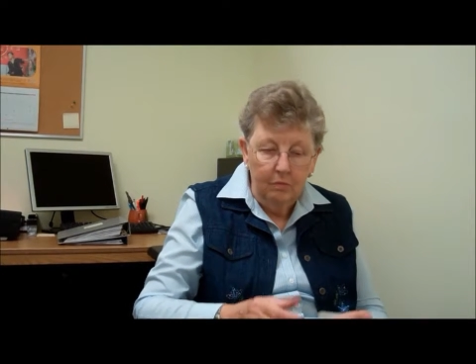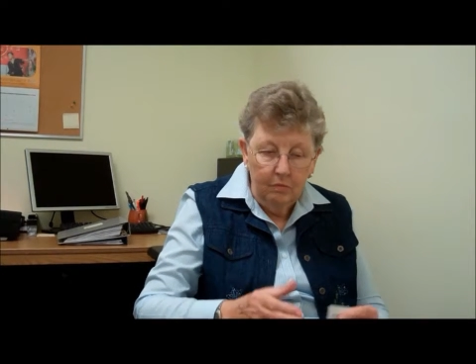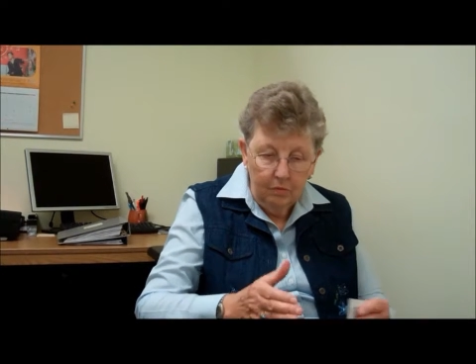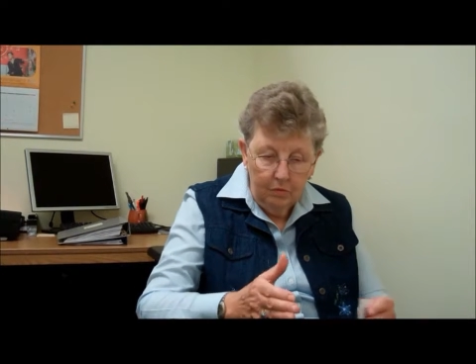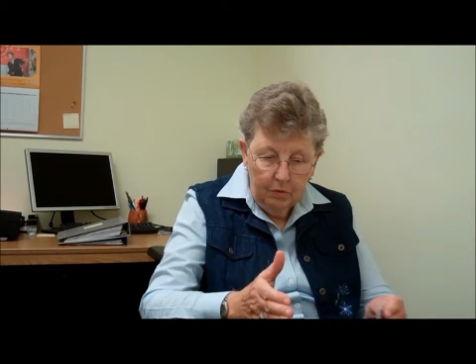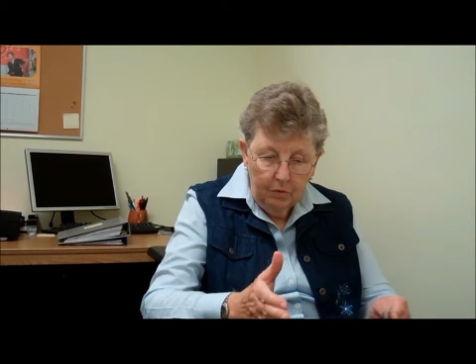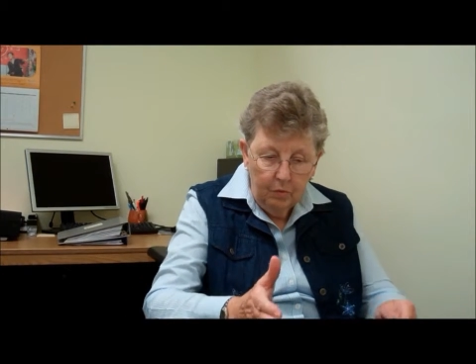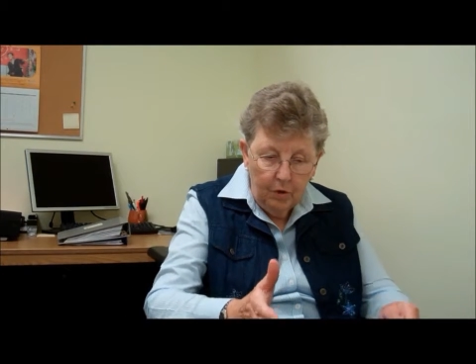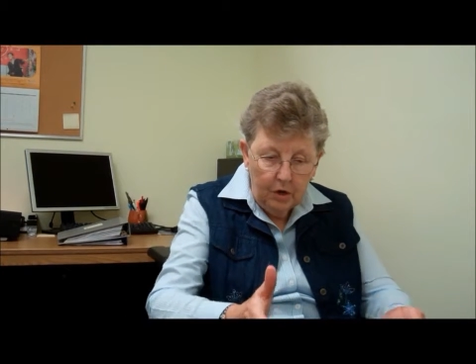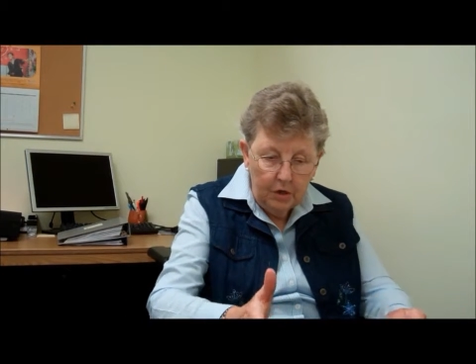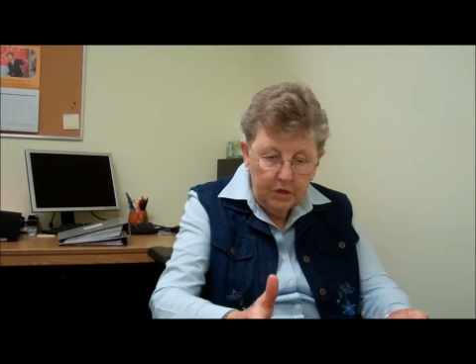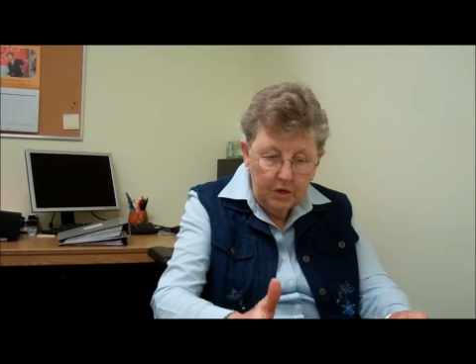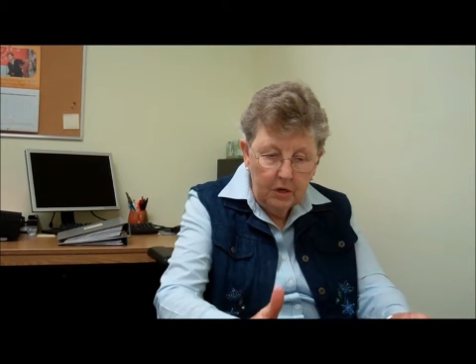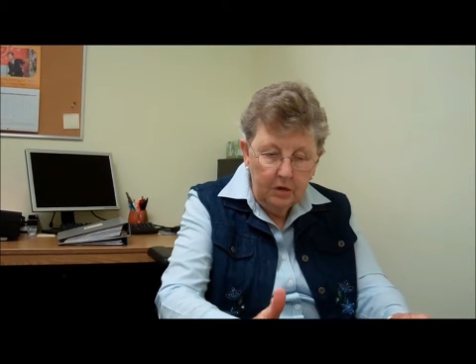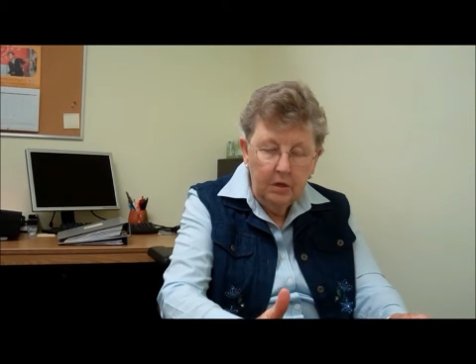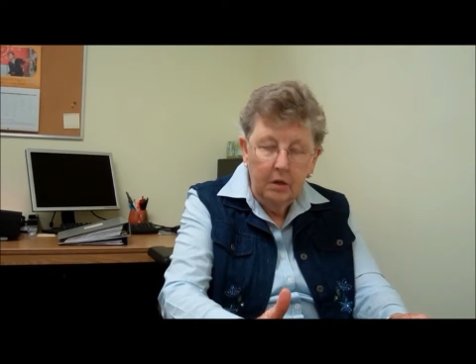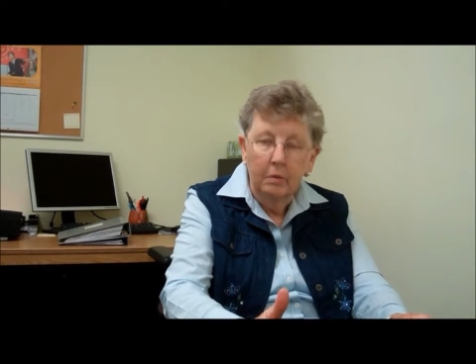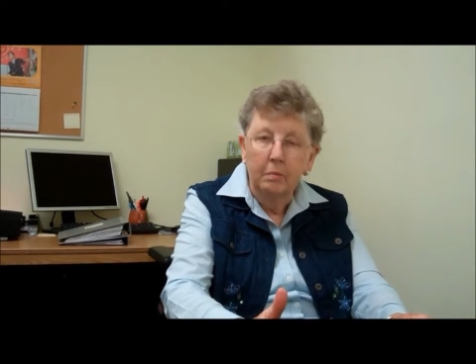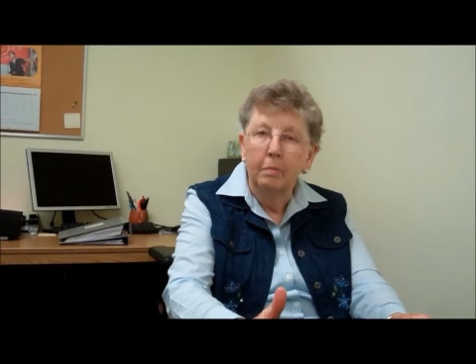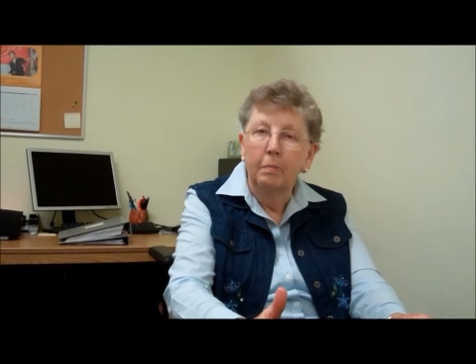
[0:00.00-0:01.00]
we worked out
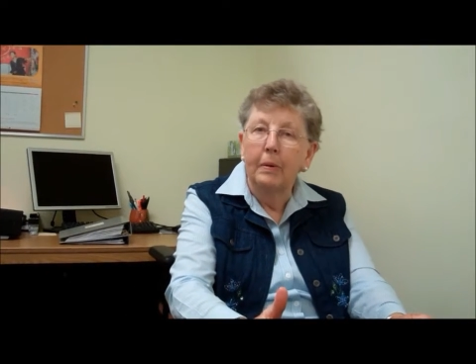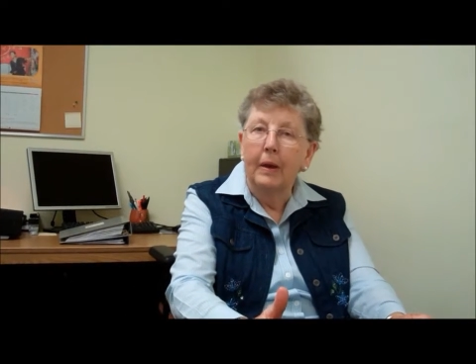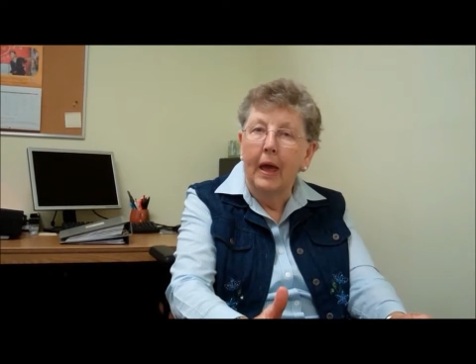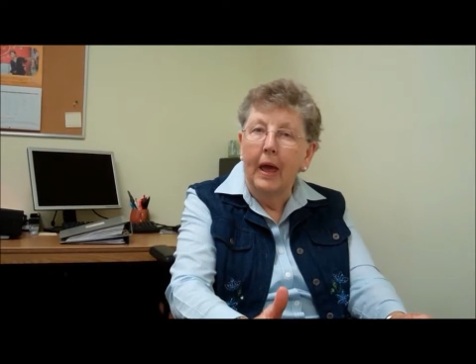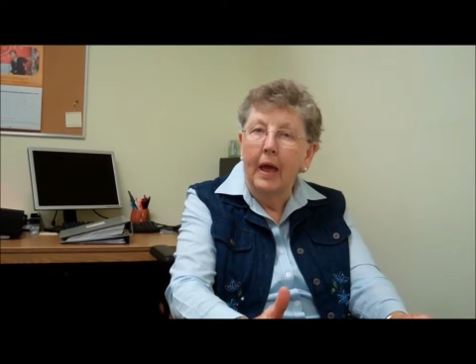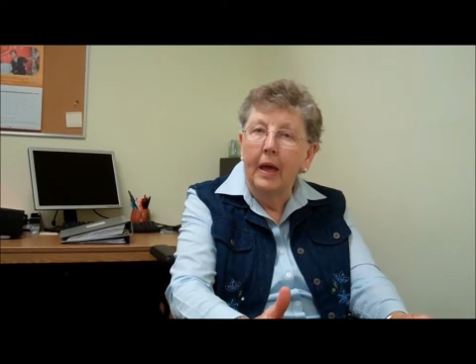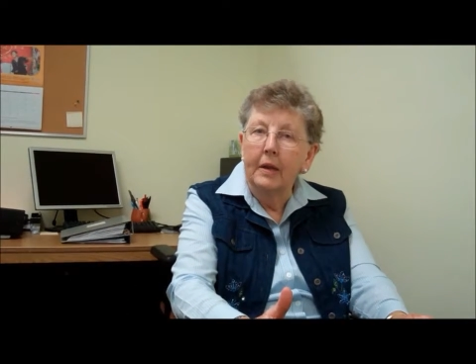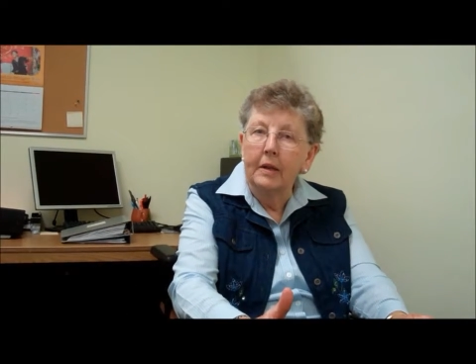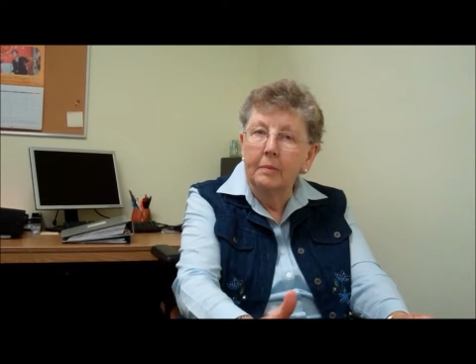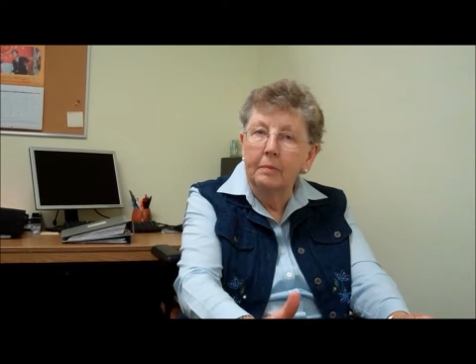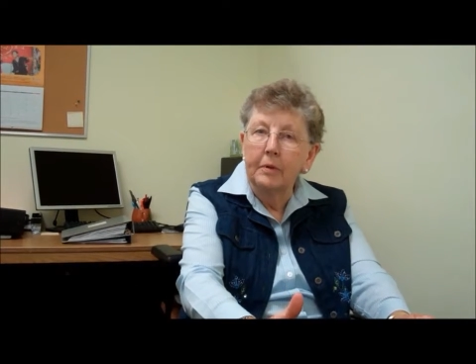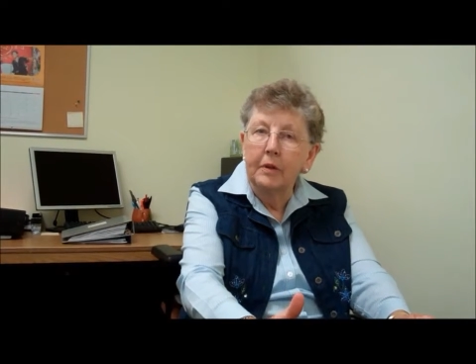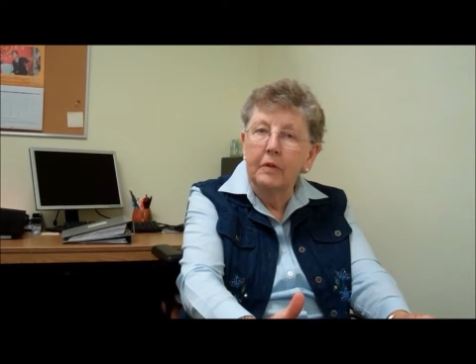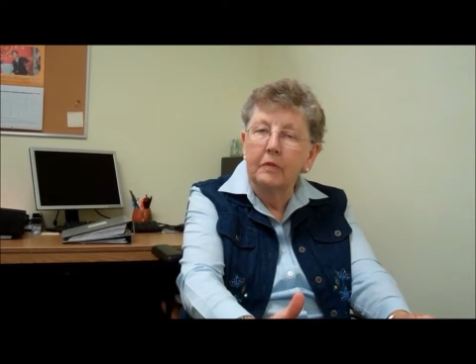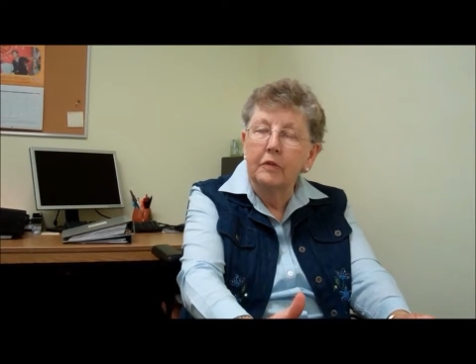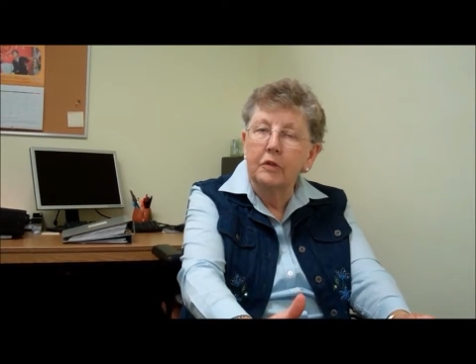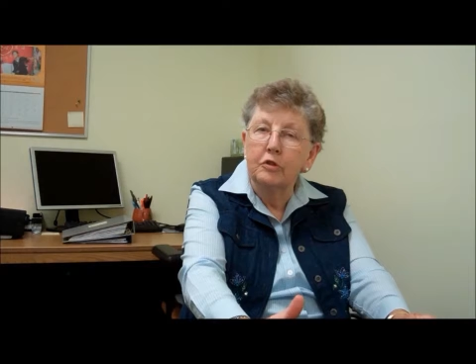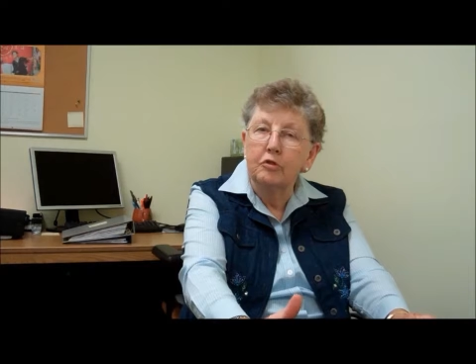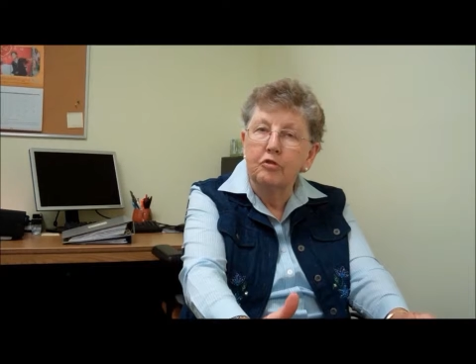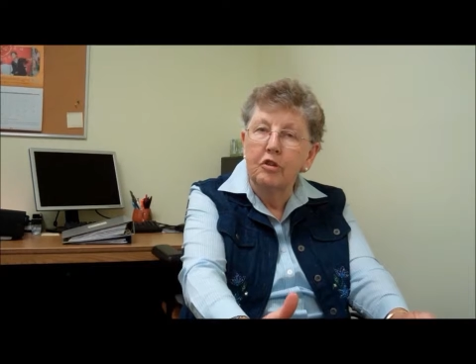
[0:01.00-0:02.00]
a plan, a bit of
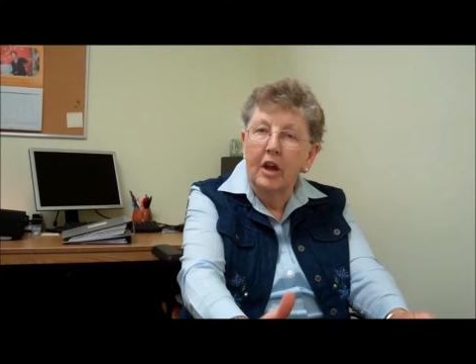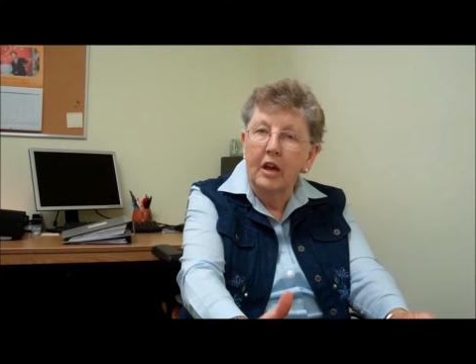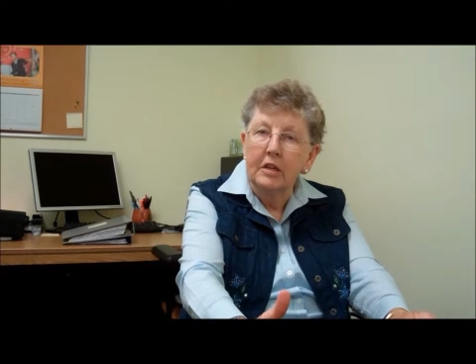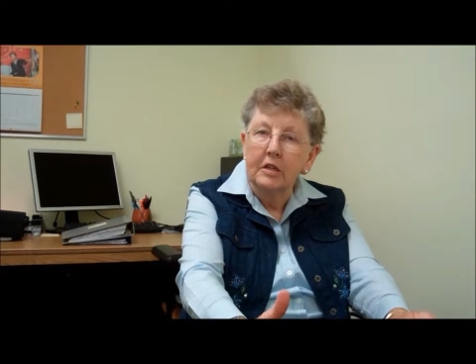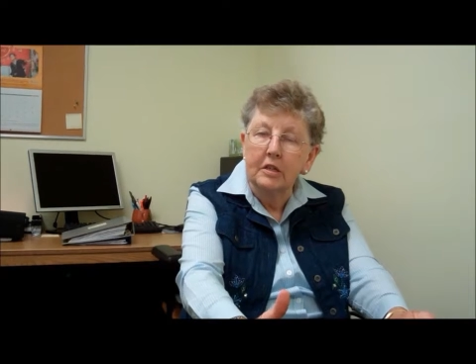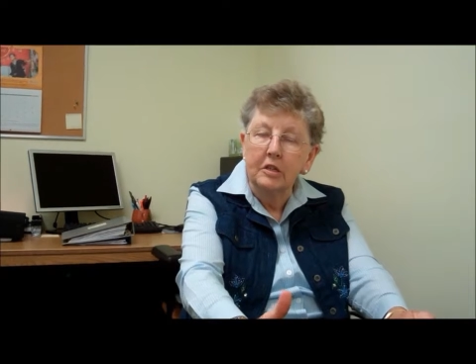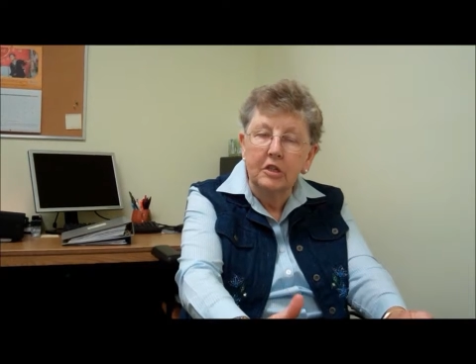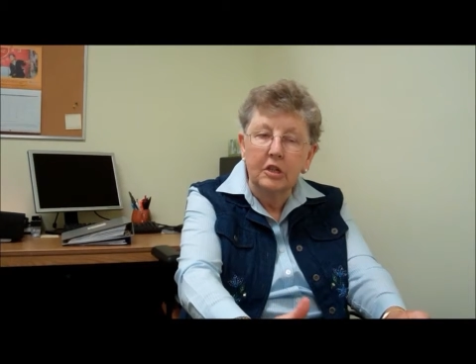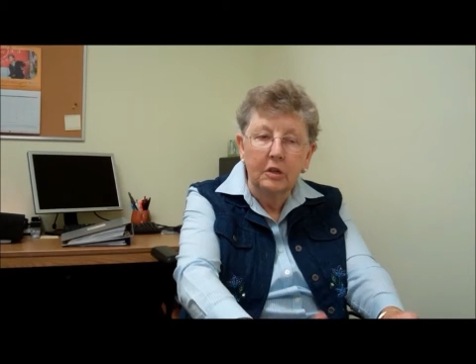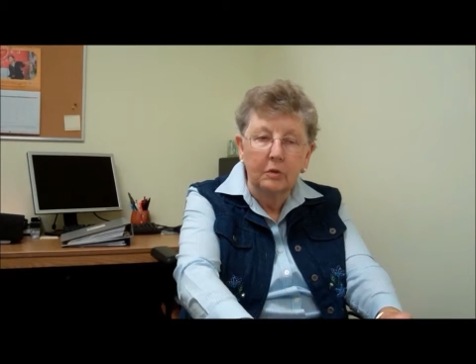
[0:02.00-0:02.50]
a strategy.